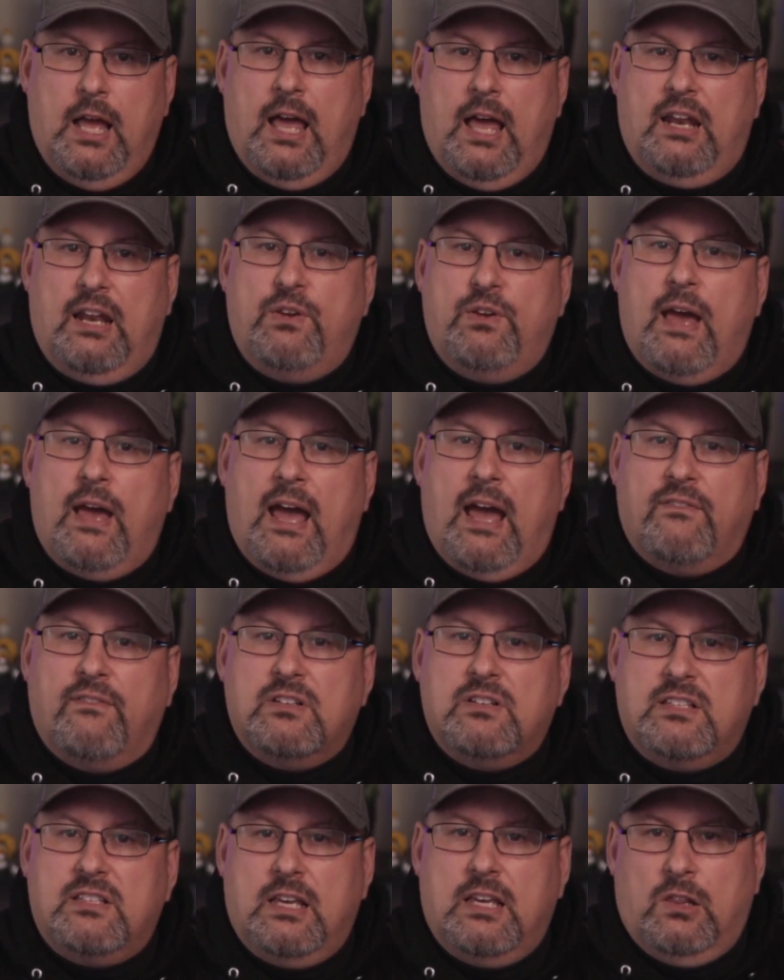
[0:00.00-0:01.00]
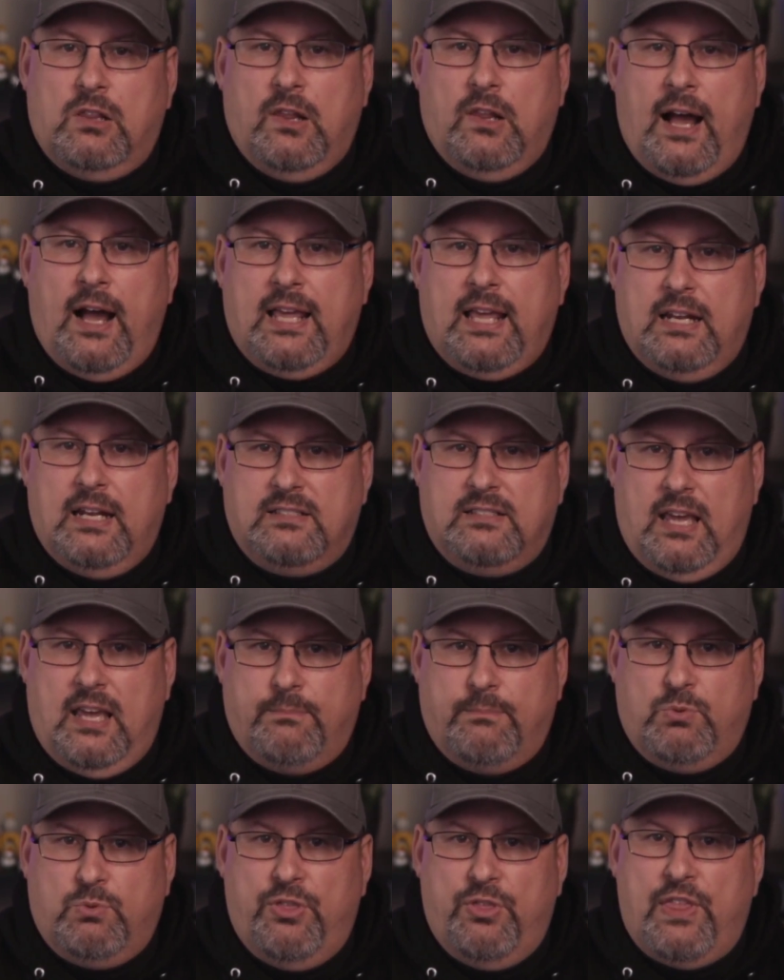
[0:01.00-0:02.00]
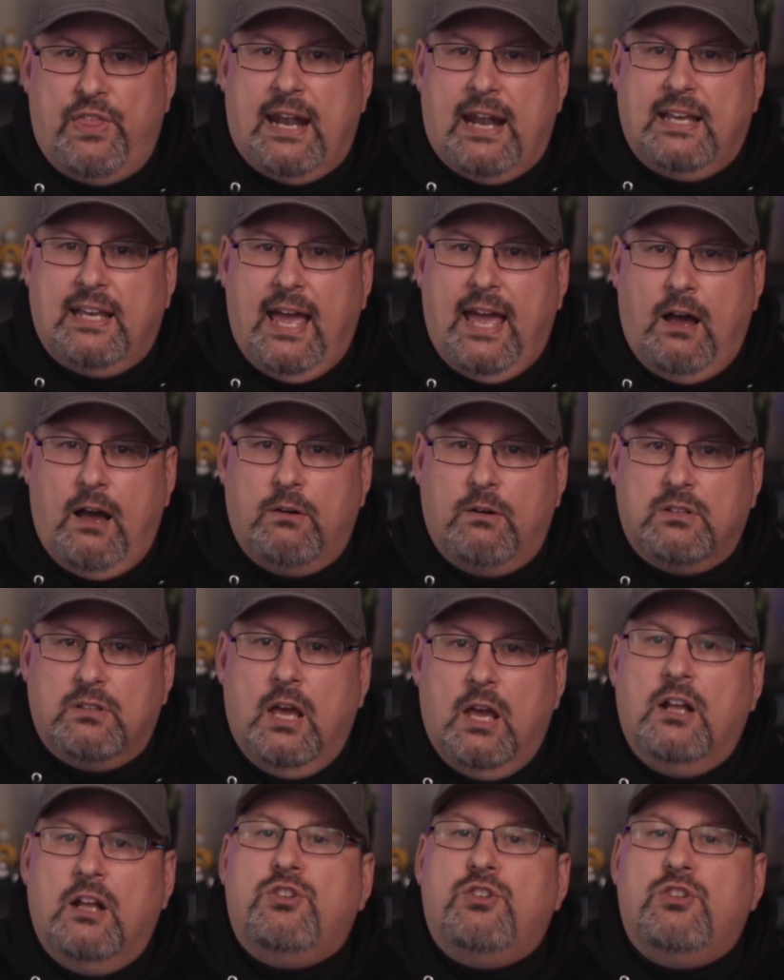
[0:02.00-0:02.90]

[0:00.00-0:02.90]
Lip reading: and if you ever see a login attempt with that account,